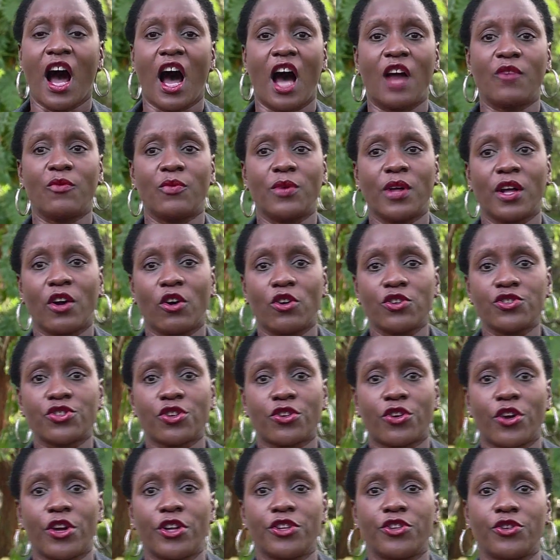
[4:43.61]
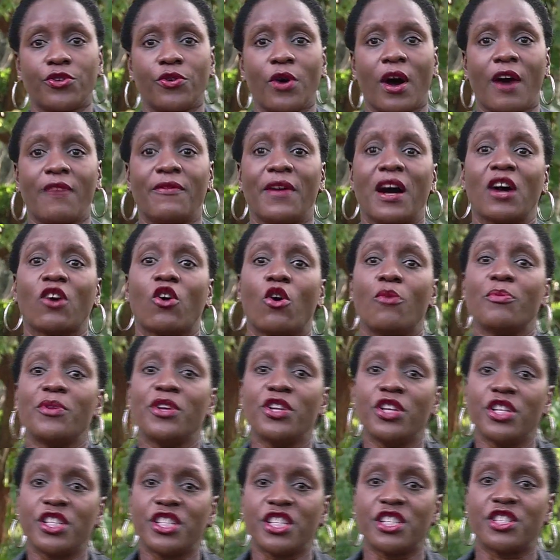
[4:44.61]
and we're also going to have a
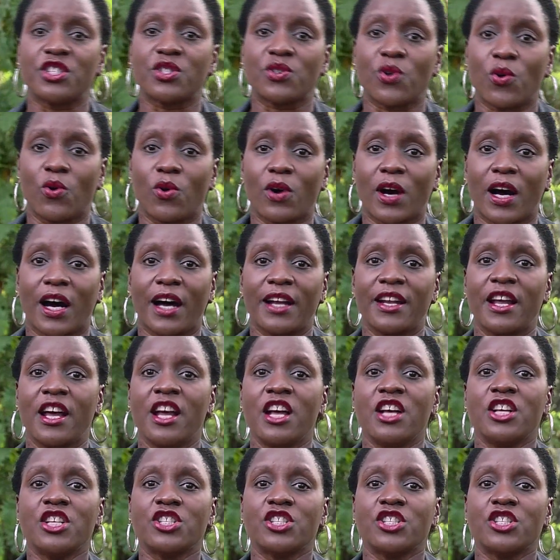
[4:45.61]
community scorecard